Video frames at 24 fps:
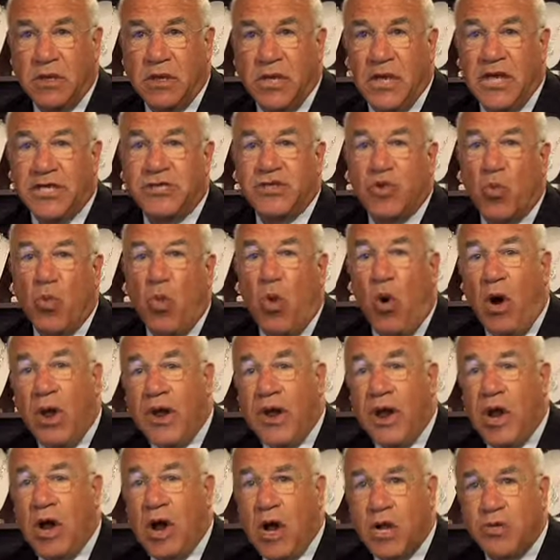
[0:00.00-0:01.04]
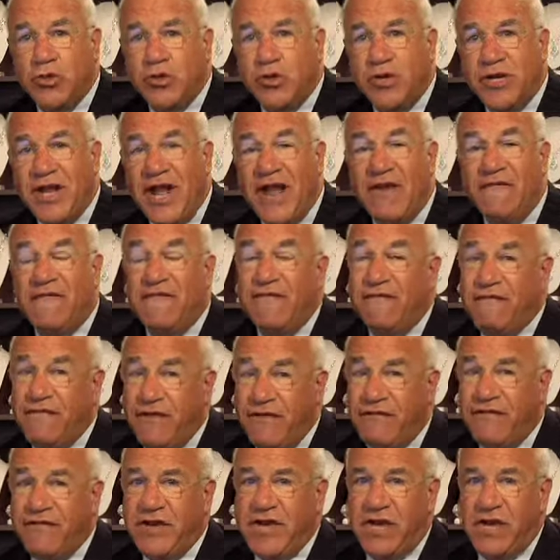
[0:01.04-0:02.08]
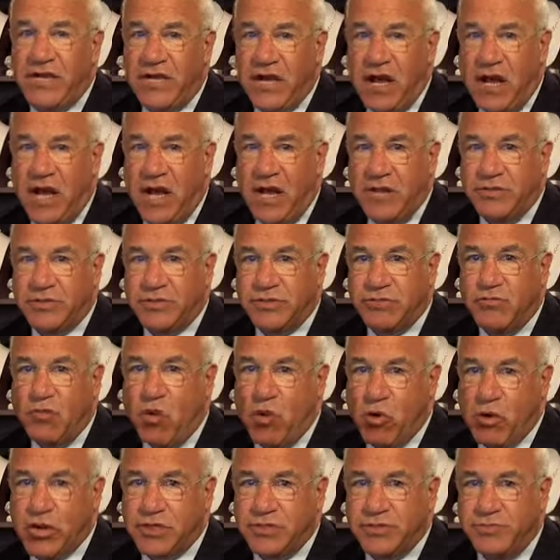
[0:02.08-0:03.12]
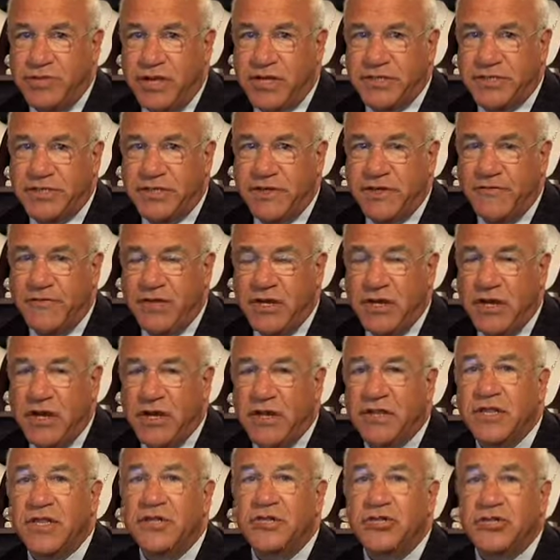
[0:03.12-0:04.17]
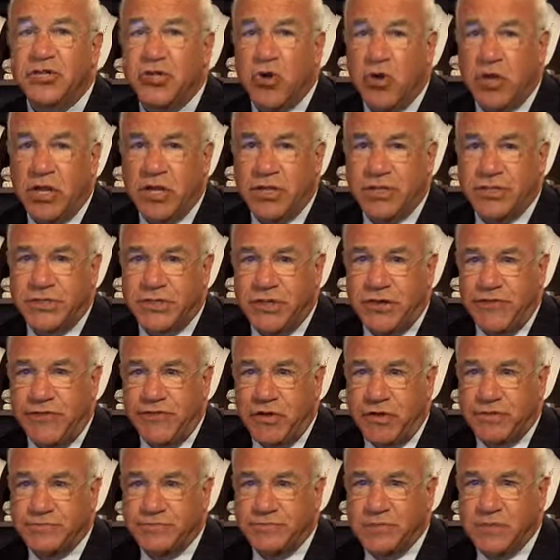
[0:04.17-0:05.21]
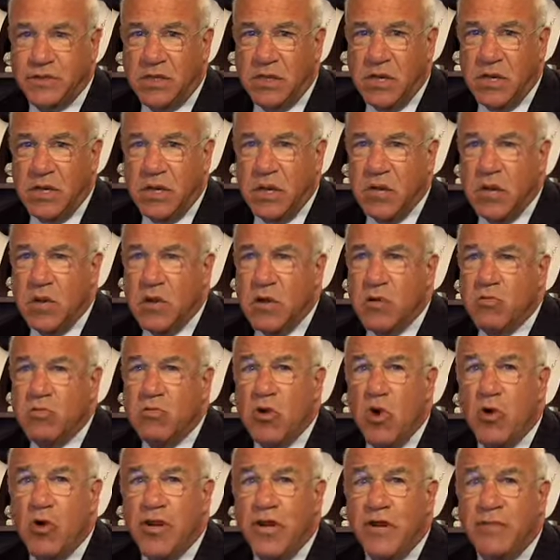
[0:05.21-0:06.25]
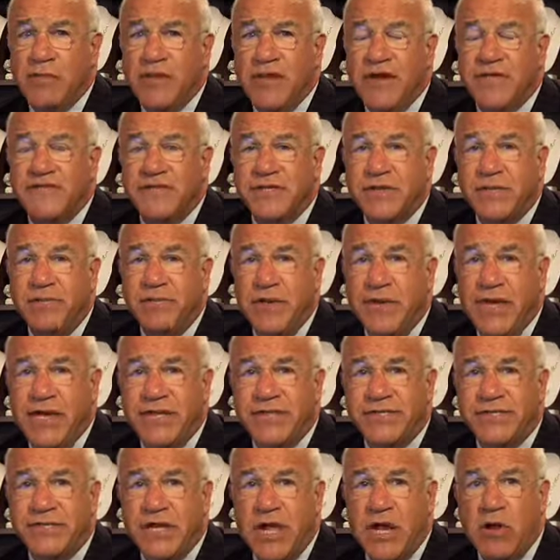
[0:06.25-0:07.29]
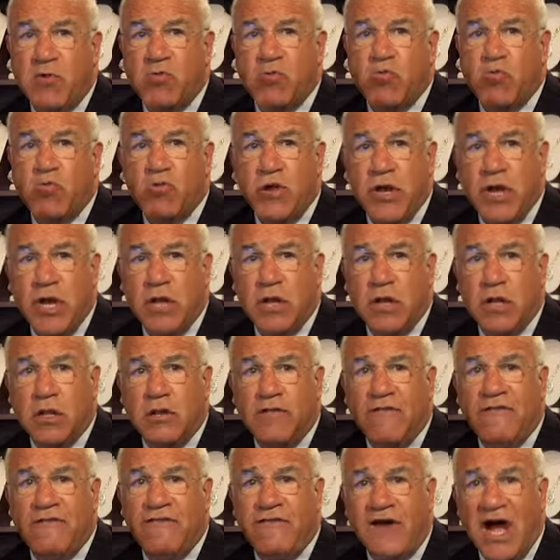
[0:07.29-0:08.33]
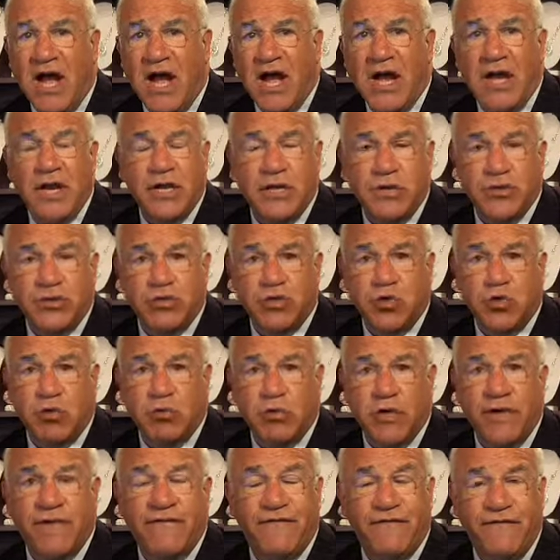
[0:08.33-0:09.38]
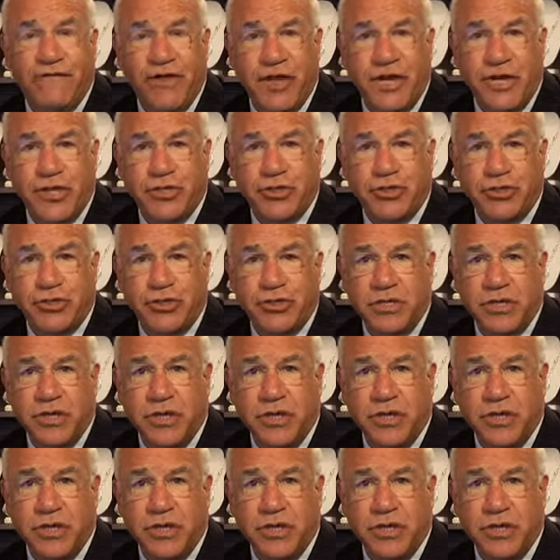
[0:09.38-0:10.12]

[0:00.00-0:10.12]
It's 150 times more expensive than sterling silver. Rhodium gives the piece a real fine jewelry finish.